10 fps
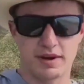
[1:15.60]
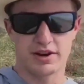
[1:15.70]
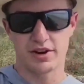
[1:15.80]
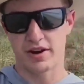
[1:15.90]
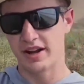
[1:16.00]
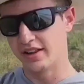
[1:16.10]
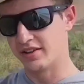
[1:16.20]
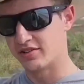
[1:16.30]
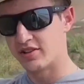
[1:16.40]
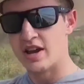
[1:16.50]
these barrier
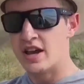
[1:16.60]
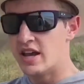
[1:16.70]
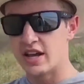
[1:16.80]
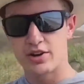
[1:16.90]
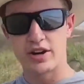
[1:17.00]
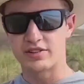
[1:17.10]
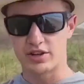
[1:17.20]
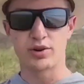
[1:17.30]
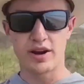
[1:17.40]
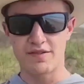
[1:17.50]
islands. It creates
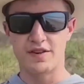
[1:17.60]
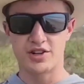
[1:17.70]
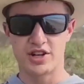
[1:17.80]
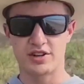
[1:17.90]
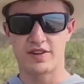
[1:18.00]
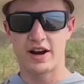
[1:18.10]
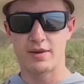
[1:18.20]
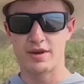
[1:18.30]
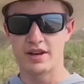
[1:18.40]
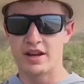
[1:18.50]
a great fishing
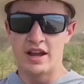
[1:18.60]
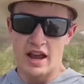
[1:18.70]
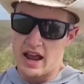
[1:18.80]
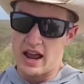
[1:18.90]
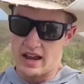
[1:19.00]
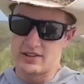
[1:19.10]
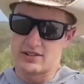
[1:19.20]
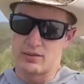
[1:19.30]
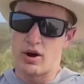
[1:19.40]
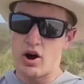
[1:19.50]
environment and
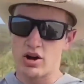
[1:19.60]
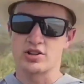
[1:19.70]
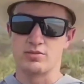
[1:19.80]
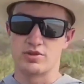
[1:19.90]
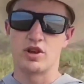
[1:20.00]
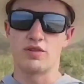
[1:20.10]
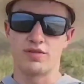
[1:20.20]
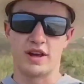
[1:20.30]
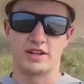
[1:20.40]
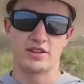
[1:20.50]
some awesome salt
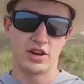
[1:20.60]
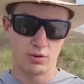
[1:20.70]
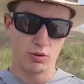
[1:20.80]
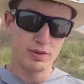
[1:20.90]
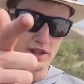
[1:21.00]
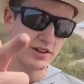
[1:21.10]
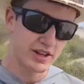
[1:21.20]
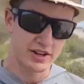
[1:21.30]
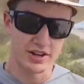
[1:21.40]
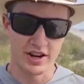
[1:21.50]
flats. We'll be there
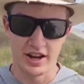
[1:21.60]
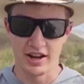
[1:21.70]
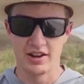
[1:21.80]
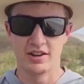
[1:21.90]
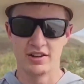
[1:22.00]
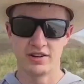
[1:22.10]
later today.